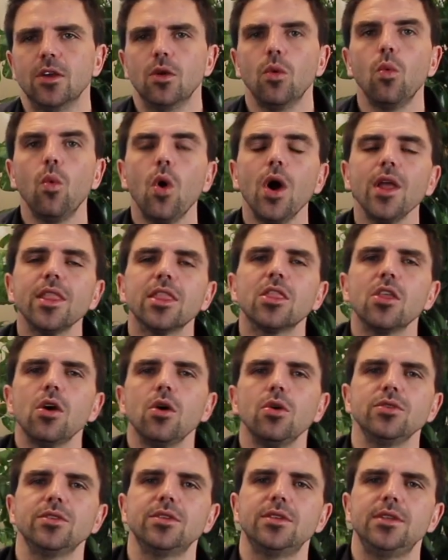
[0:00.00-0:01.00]
And what
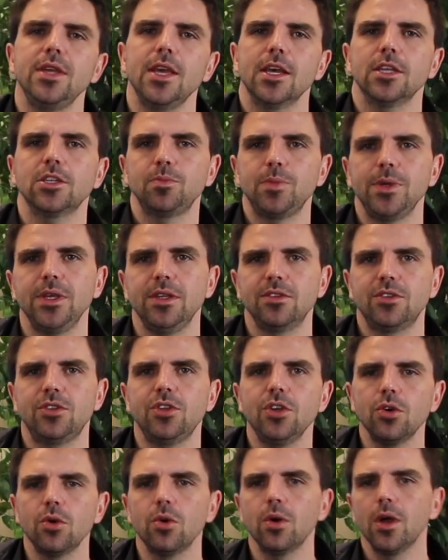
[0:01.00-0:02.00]
those DSPs
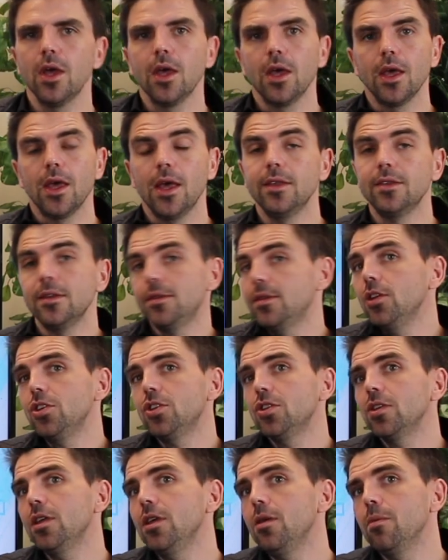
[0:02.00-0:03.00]
do is
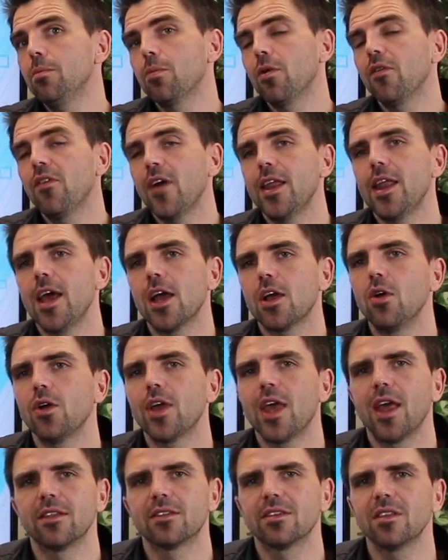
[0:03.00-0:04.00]
essentially provide echo
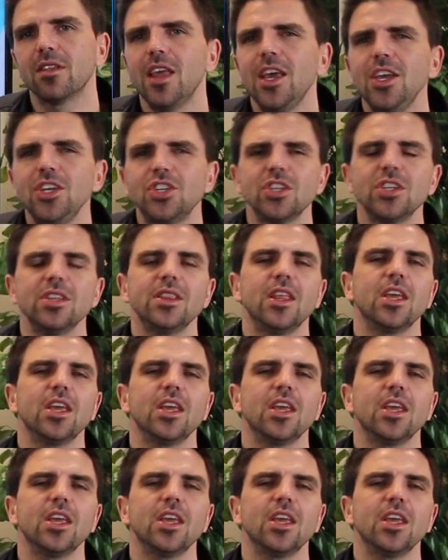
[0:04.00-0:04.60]
cancellation.